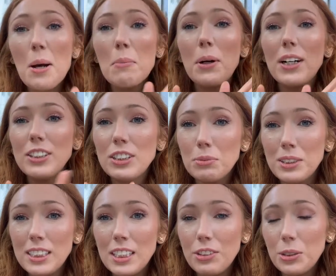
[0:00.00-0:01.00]
But I just
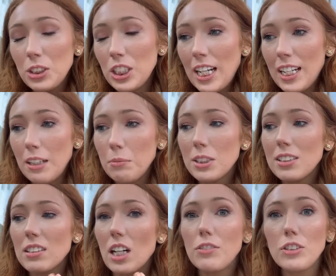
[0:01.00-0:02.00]
wanted to give you a check-in
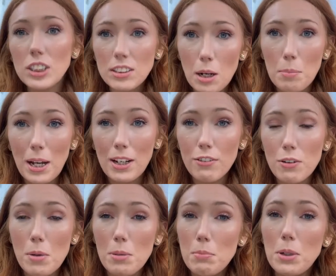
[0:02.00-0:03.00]
because I've just got back
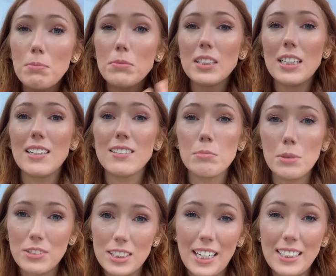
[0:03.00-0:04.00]
from my mum's. It is
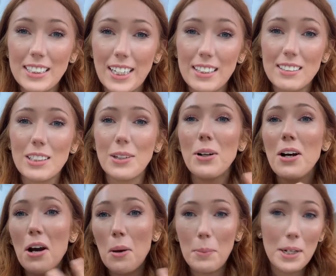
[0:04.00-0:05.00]
Mother's Day today, so
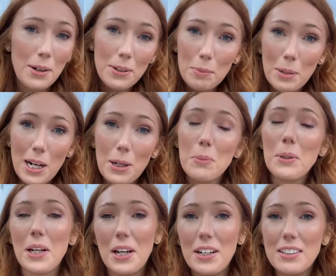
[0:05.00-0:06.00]
I've been out and about, been
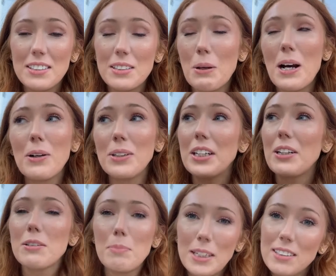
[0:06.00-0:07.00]
at hers as well, you know,
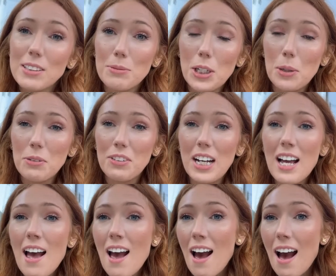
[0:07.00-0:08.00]
spending some time with her.
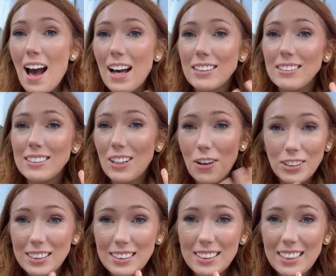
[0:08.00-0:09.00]
And
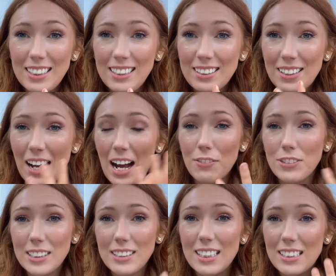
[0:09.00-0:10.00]
honestly,
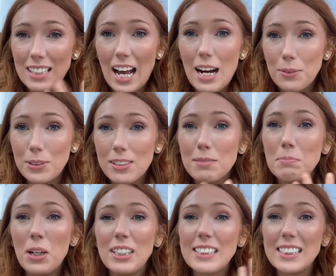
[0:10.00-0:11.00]
after 6 hours,
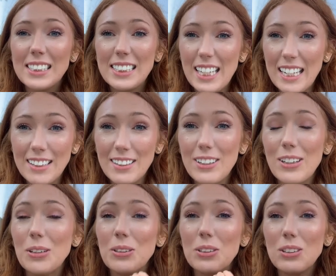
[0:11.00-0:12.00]
my skin
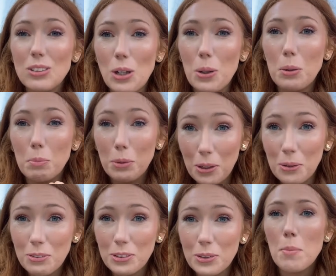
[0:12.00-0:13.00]
looks so
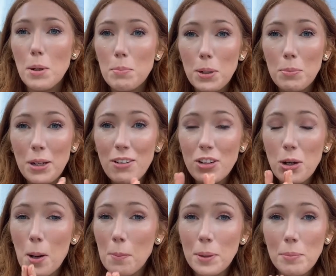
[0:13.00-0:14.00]
beautiful. My mum even
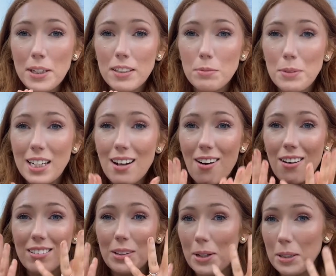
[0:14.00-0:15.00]
complimented me
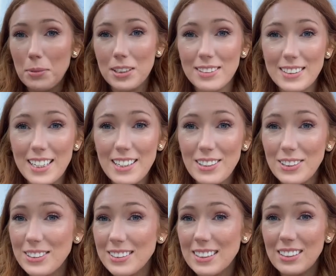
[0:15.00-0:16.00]
on the way that my skin
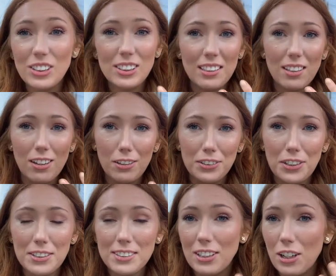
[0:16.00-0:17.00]
looks, and she said that I look
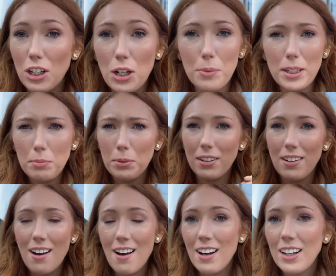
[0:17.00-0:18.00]
nice and glowy, but
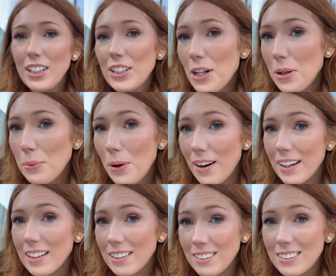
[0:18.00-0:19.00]
you know what?
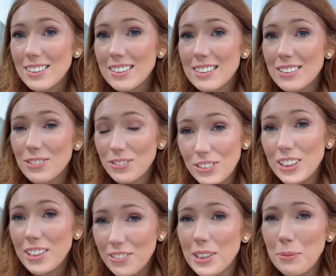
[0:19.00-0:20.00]
It looks
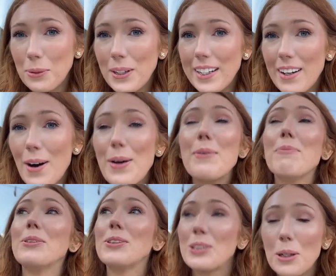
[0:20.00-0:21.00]
really, really pretty. I
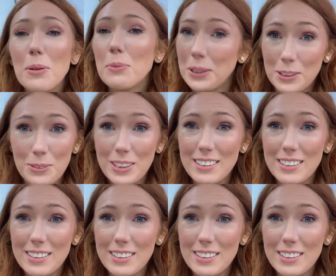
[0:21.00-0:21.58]
am so impressed with